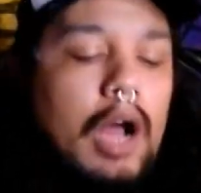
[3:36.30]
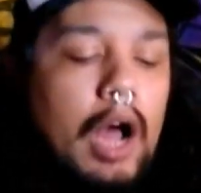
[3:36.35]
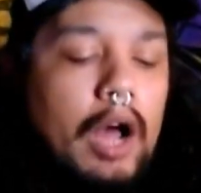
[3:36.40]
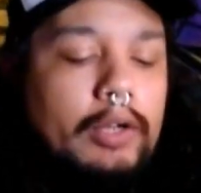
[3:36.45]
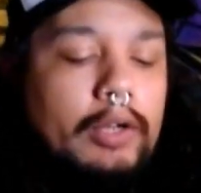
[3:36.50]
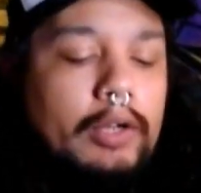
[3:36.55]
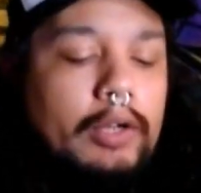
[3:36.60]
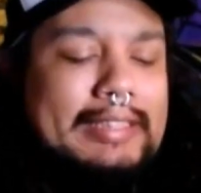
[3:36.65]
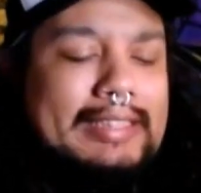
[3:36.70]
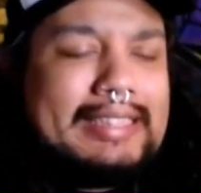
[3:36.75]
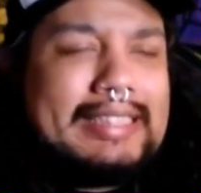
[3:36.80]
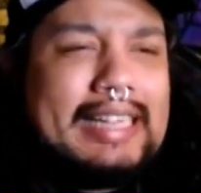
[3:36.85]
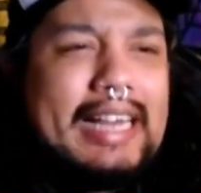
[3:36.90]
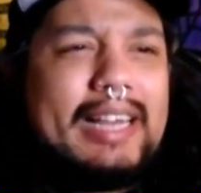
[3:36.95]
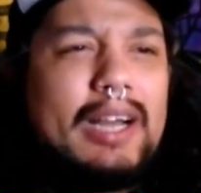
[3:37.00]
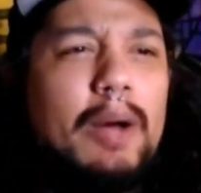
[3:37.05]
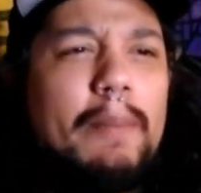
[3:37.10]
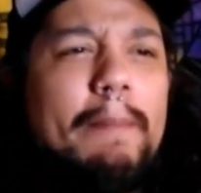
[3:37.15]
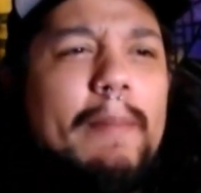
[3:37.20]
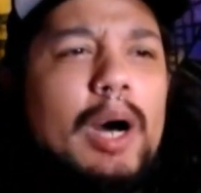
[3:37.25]
Oh, is this
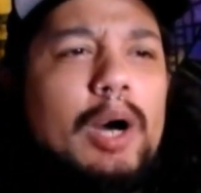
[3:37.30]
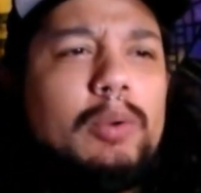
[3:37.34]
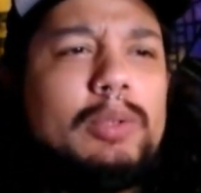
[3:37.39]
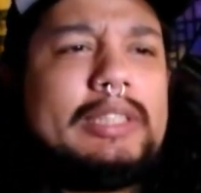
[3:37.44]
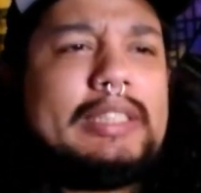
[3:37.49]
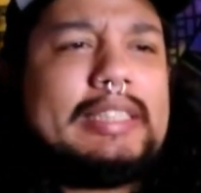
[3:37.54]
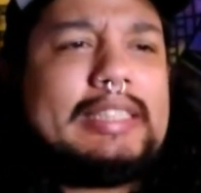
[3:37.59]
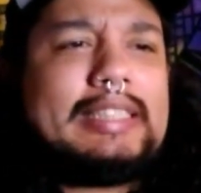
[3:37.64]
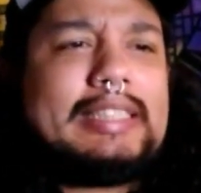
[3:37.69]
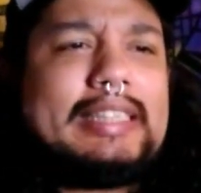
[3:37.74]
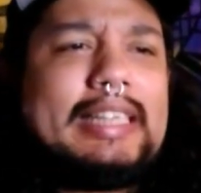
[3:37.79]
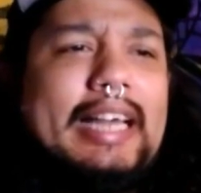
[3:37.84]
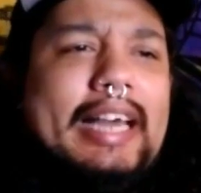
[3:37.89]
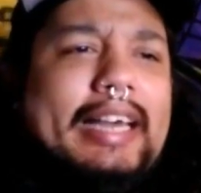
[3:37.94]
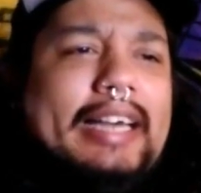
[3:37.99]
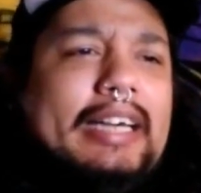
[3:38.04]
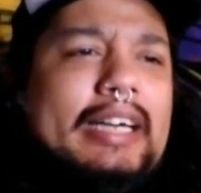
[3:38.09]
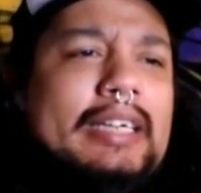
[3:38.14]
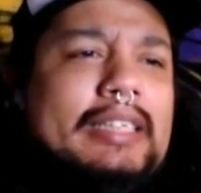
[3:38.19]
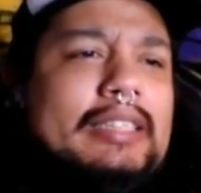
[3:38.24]
like a Moses
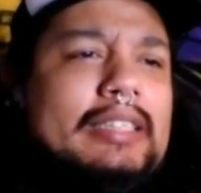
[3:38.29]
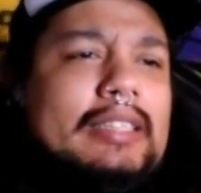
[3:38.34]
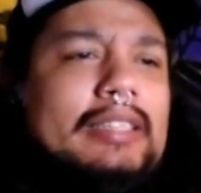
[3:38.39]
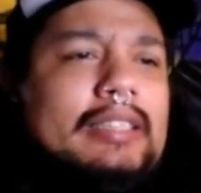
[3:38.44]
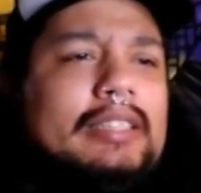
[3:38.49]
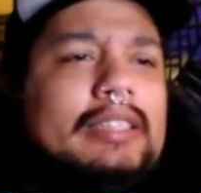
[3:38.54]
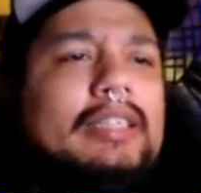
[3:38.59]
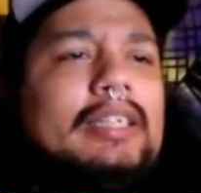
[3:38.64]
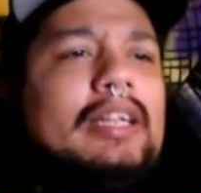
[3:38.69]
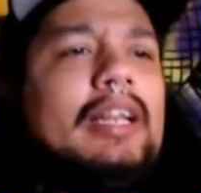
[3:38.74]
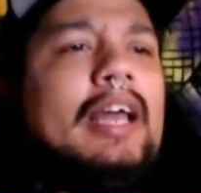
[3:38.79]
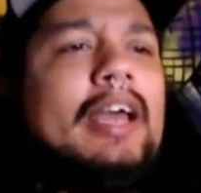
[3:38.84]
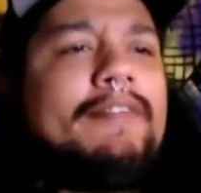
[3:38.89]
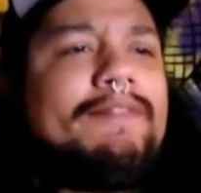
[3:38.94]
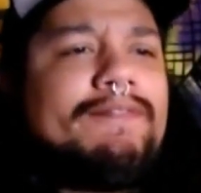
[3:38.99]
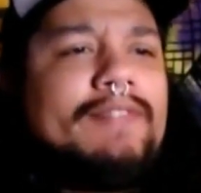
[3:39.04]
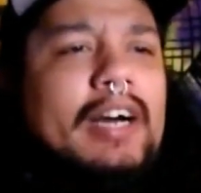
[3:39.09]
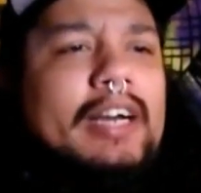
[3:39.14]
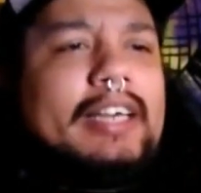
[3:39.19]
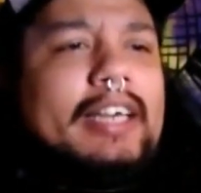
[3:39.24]
thing? Like
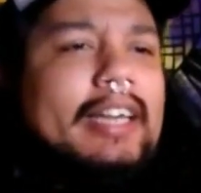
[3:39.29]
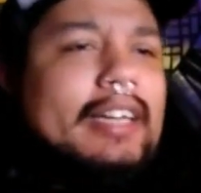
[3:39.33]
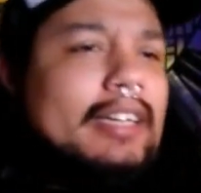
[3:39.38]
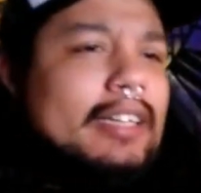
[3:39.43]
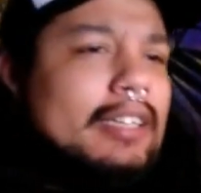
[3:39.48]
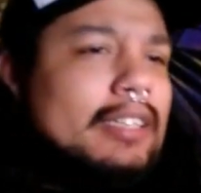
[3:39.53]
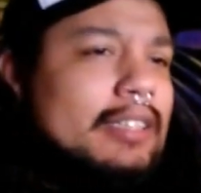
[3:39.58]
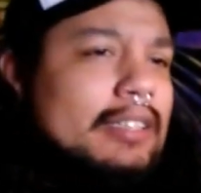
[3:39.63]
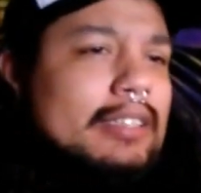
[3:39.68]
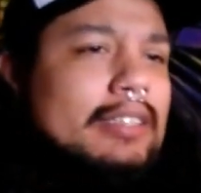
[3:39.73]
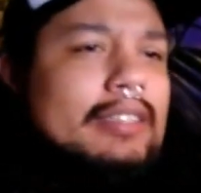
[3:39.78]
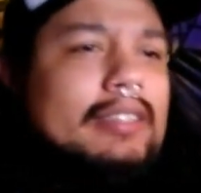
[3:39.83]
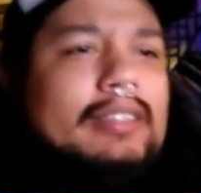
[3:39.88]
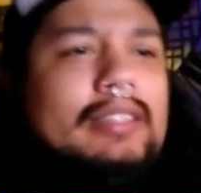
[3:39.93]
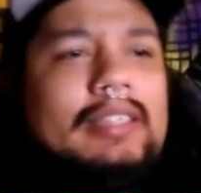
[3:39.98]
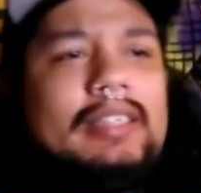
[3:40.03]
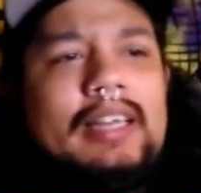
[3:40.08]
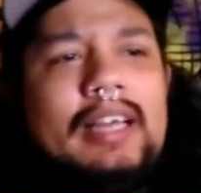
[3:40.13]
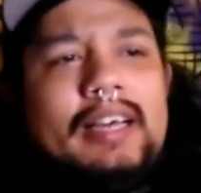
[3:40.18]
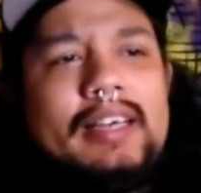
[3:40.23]
fucking
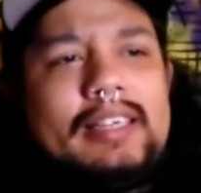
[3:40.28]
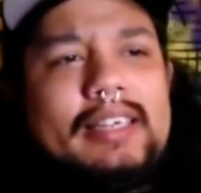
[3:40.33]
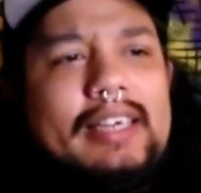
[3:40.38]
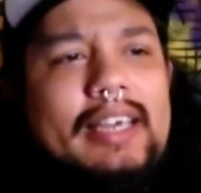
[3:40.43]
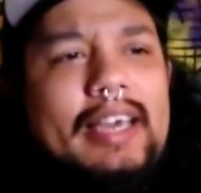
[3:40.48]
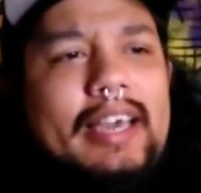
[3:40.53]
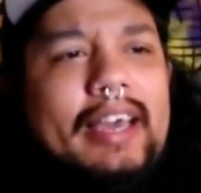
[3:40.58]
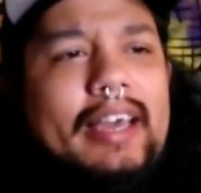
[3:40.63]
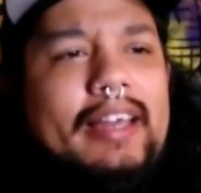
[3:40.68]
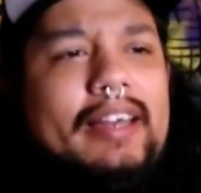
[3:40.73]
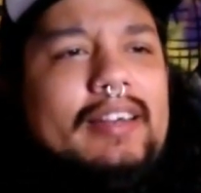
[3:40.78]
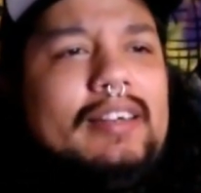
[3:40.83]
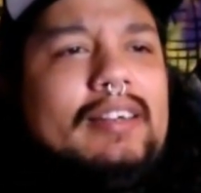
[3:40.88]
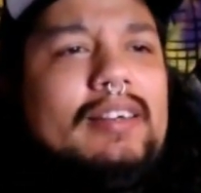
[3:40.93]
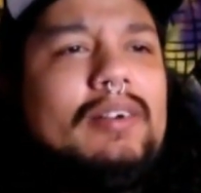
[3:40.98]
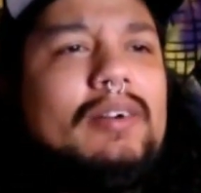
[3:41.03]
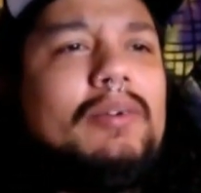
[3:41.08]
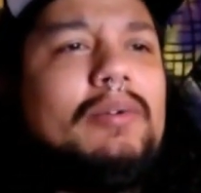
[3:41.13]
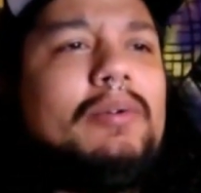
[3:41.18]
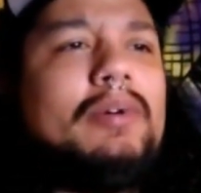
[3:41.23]
the kid
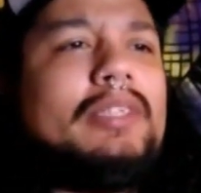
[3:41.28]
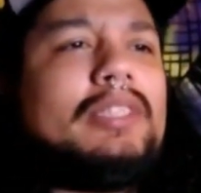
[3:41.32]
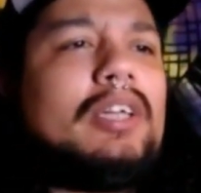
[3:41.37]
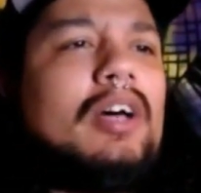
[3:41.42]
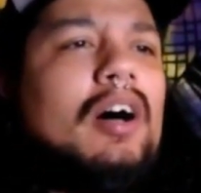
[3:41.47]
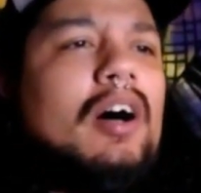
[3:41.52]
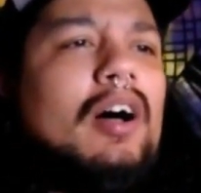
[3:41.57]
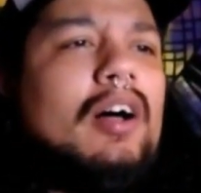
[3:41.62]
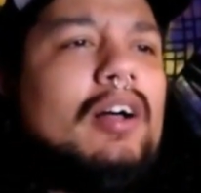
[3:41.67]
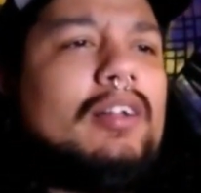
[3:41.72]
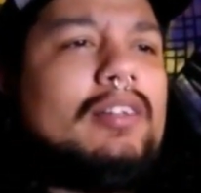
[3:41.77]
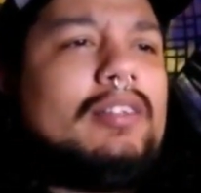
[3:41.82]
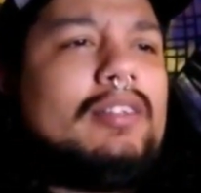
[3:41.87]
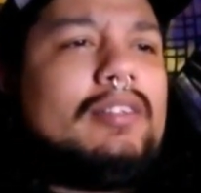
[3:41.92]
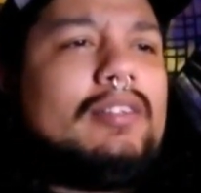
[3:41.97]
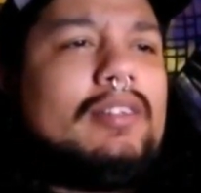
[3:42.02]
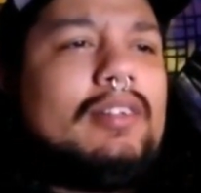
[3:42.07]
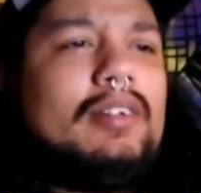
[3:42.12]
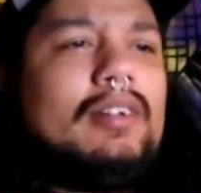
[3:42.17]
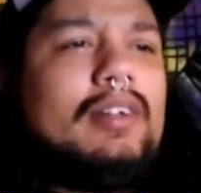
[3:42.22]
was all,
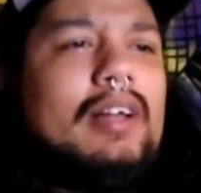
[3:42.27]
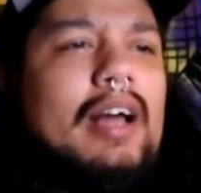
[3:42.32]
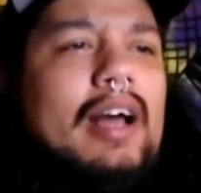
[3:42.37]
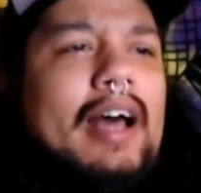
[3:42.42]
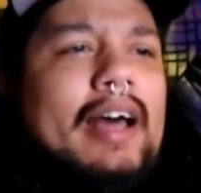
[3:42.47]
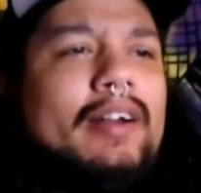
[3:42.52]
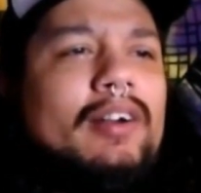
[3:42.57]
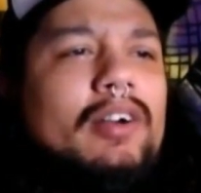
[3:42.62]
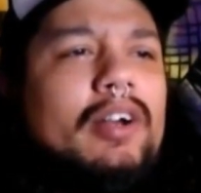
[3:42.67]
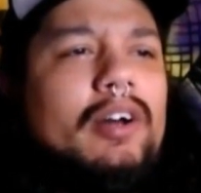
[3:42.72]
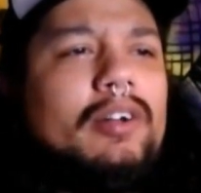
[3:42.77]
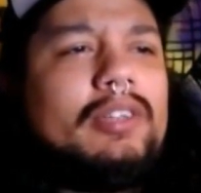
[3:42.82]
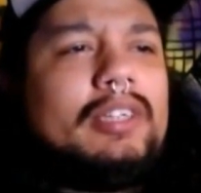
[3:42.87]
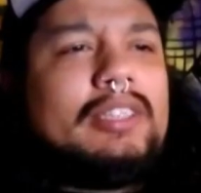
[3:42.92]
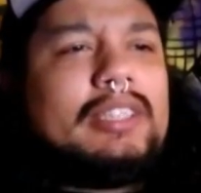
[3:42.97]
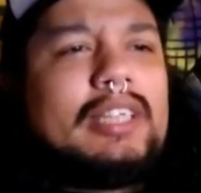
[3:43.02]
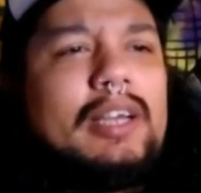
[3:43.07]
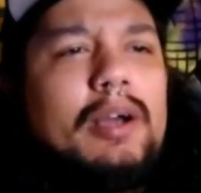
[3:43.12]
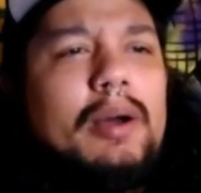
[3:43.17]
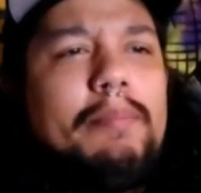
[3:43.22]
I don't know,
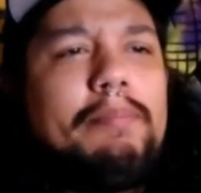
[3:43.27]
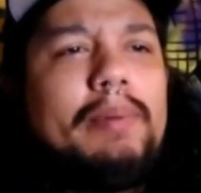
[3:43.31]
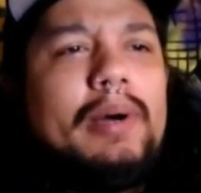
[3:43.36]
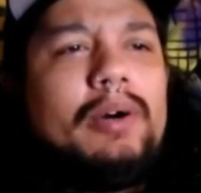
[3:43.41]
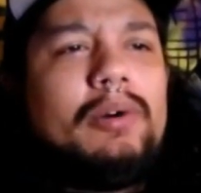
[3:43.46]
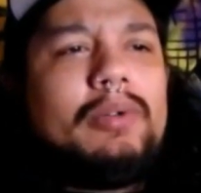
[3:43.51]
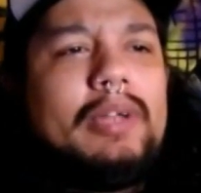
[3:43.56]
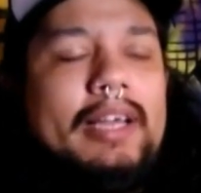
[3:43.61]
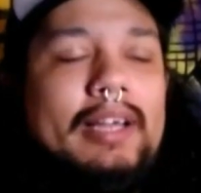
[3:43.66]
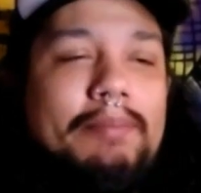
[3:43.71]
there's like a boat.